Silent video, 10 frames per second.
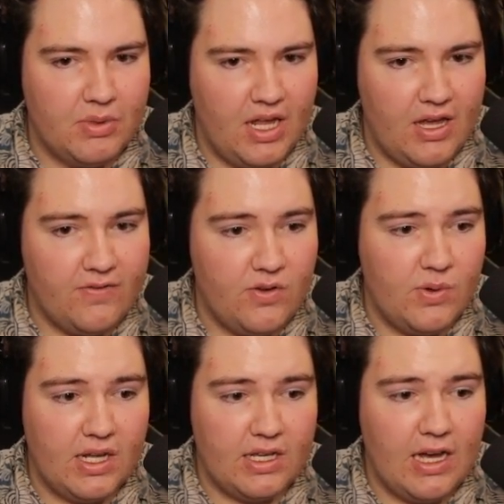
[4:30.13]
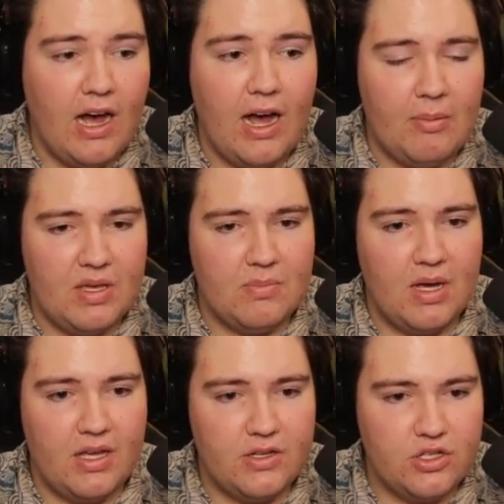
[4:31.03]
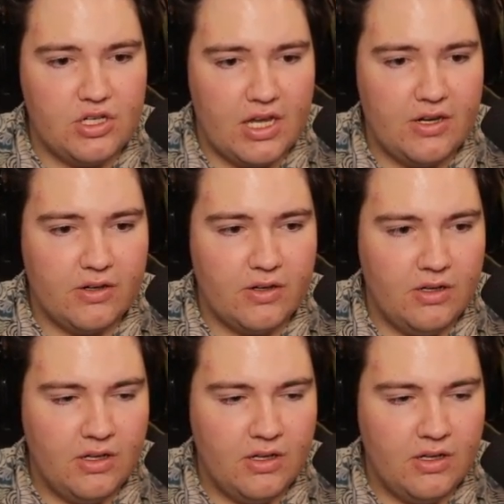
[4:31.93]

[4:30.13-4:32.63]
but hey, if you want to copy my shader,